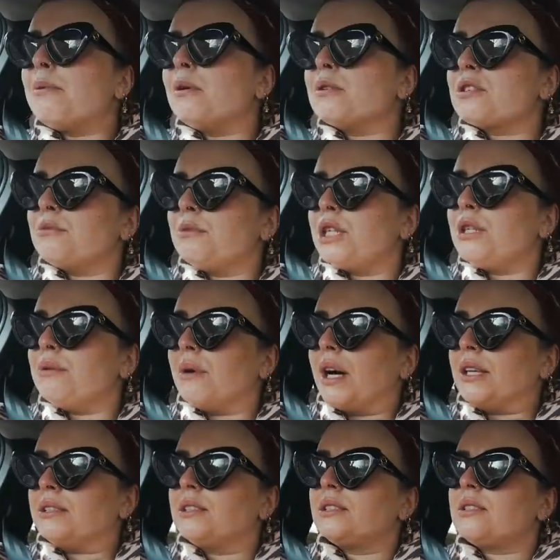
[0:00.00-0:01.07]
bought some new
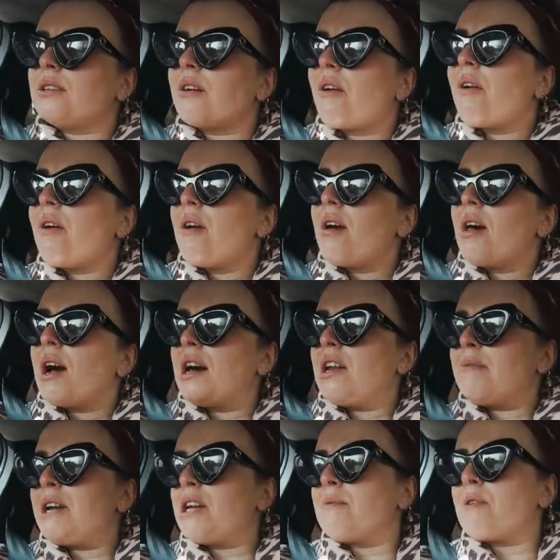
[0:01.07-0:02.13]
ones and I
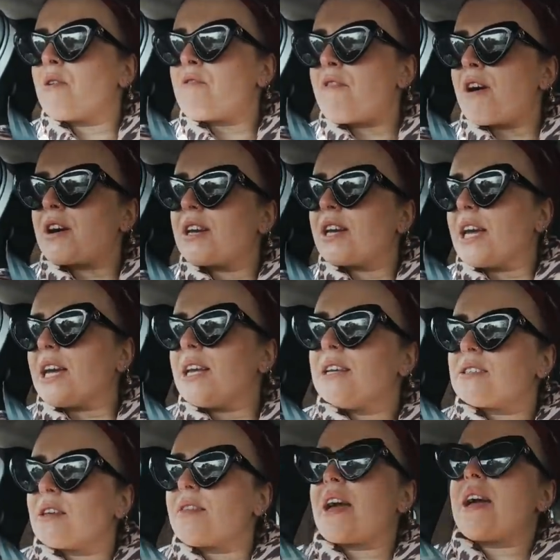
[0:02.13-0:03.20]
made them real funky.
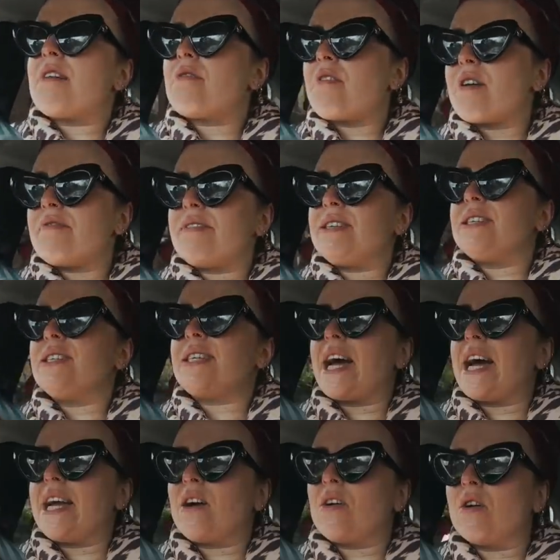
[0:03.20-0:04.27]
So they're arriving
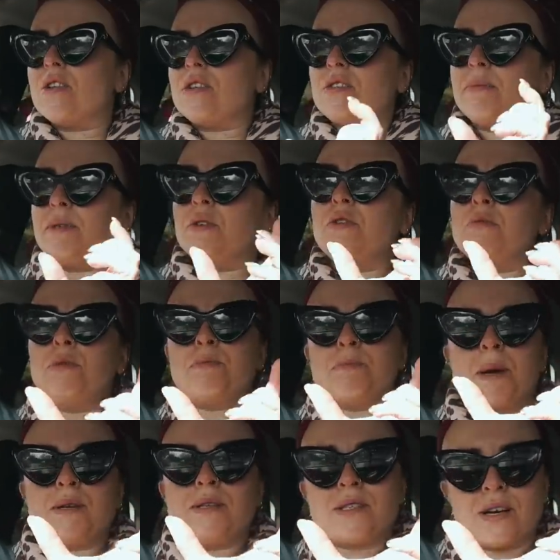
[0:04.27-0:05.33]
today. I got some normal
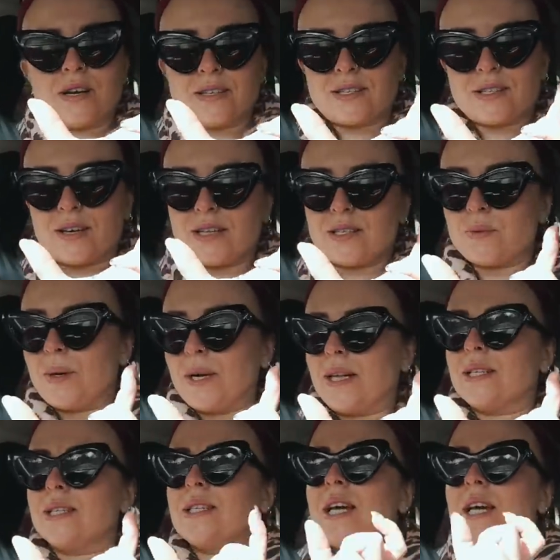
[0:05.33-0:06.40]
postcard size
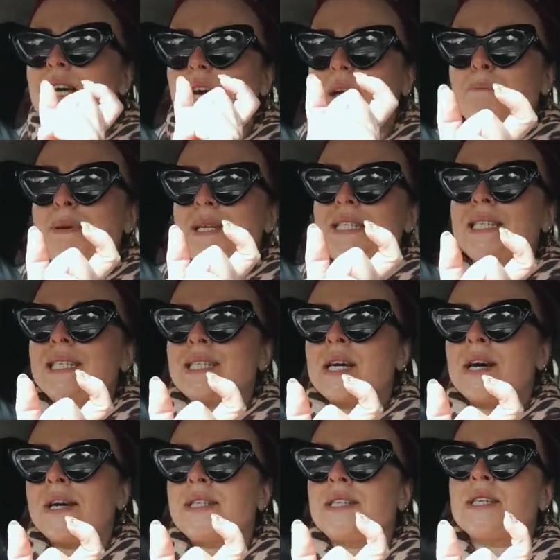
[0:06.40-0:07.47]
ones and business
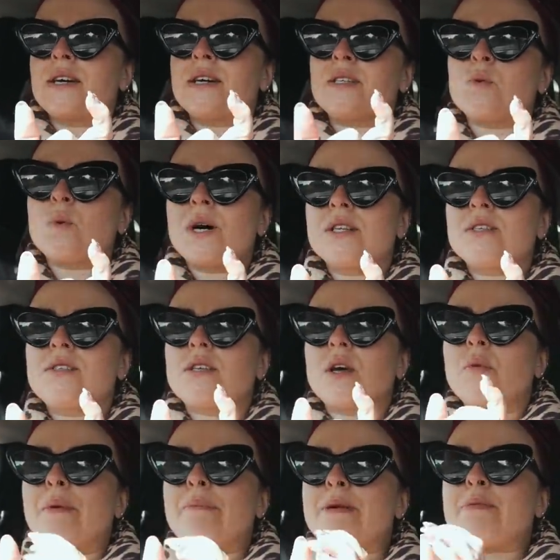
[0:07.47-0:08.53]
card size ones. So
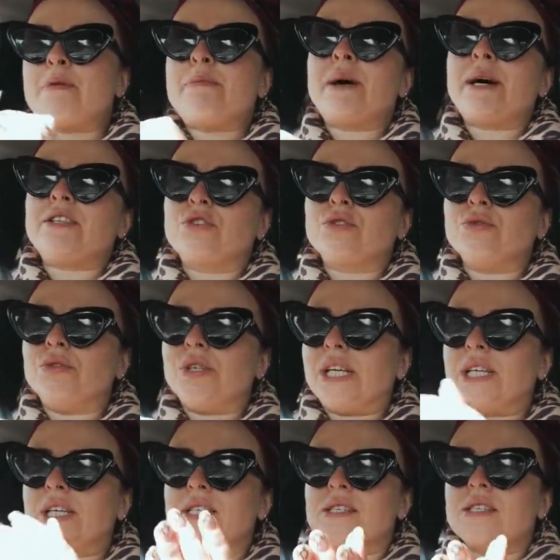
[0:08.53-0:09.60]
when people buy jewellery,
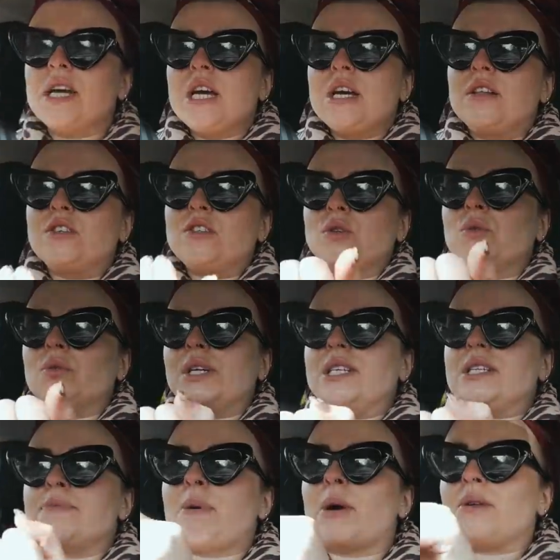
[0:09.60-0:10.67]
because the jewellery
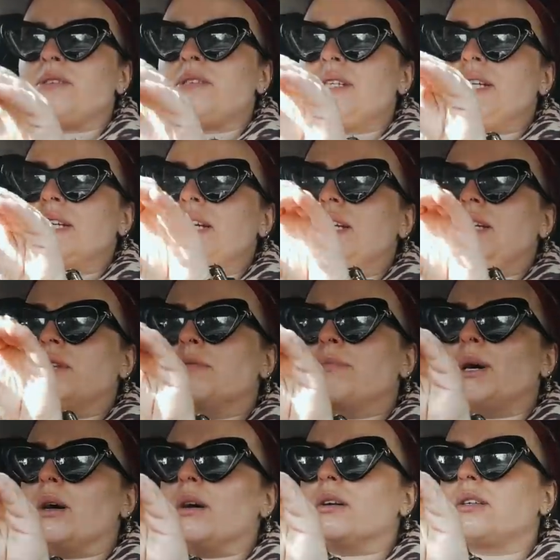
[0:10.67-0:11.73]
is posted in a little
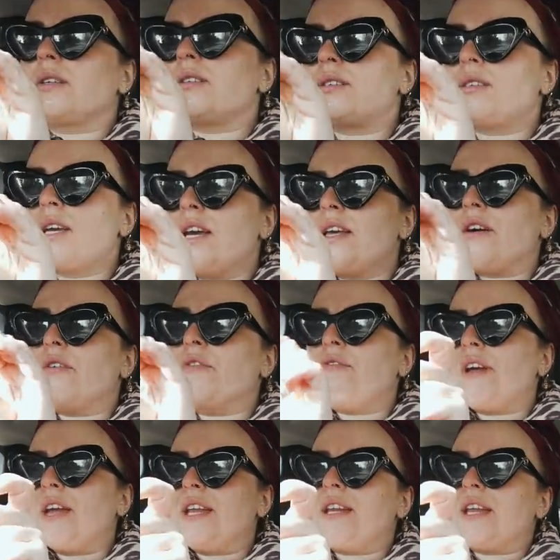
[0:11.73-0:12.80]
box, it'll
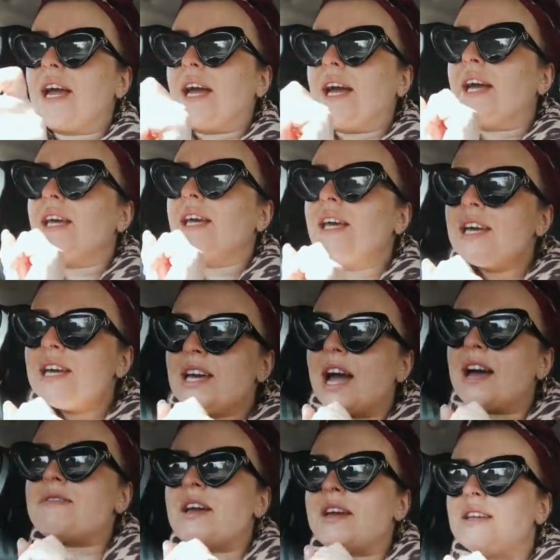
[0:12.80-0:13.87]
fit in there.
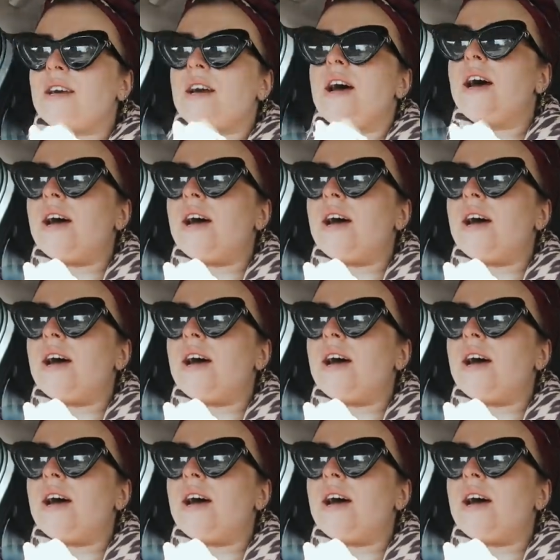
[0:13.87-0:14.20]
And then